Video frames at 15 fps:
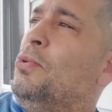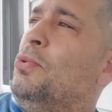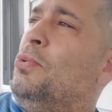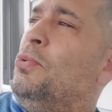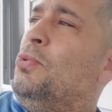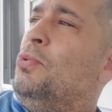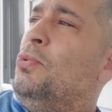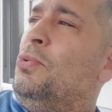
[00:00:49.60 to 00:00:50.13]

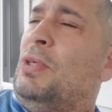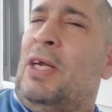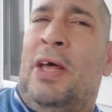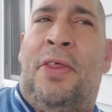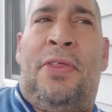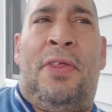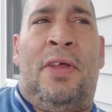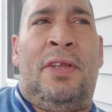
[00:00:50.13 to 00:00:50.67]
Ooh,
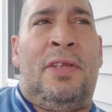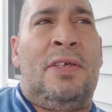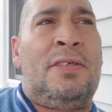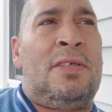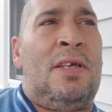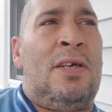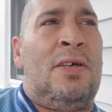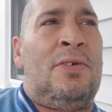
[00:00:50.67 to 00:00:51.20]
that thunder
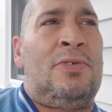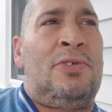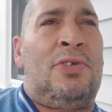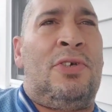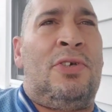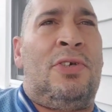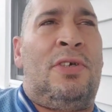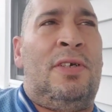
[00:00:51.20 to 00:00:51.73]
sounds
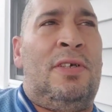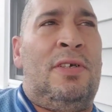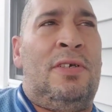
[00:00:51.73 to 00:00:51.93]
good.